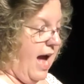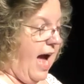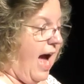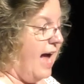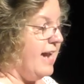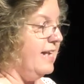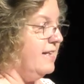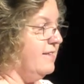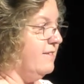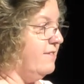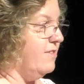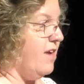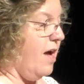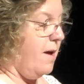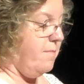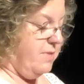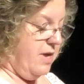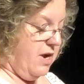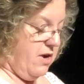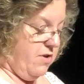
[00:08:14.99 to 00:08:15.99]
I didn't
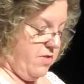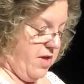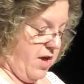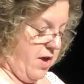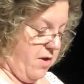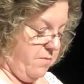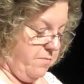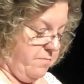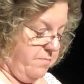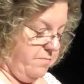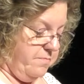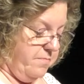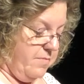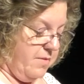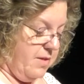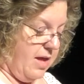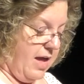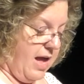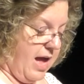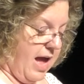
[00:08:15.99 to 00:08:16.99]
stop there though.
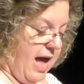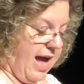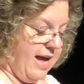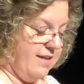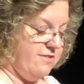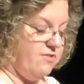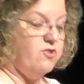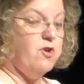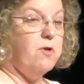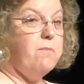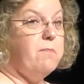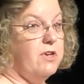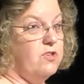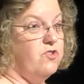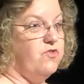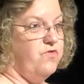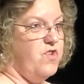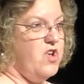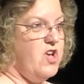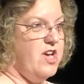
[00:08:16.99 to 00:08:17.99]
I had so
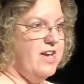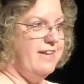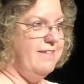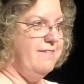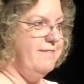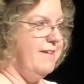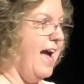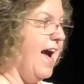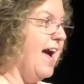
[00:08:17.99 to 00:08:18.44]
much fun,